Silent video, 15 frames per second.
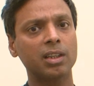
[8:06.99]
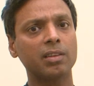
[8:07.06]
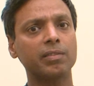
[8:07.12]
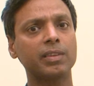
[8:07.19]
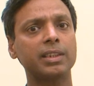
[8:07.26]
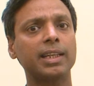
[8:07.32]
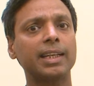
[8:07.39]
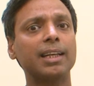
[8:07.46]

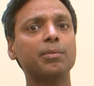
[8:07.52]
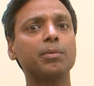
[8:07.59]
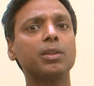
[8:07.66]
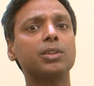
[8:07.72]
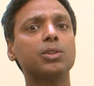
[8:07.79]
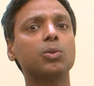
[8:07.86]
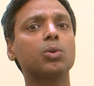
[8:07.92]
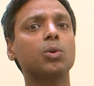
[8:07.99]
which
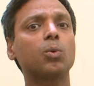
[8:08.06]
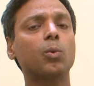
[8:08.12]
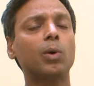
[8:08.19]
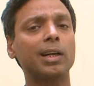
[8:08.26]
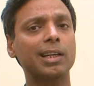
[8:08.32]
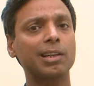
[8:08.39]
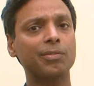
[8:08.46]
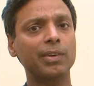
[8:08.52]
enables you to
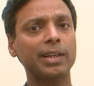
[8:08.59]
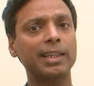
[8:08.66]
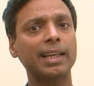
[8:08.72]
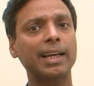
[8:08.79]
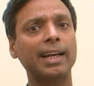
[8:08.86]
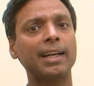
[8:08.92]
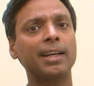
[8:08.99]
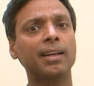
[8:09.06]
quantify
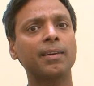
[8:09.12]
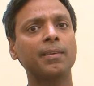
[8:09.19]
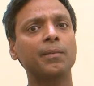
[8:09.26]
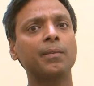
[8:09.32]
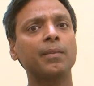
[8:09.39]
that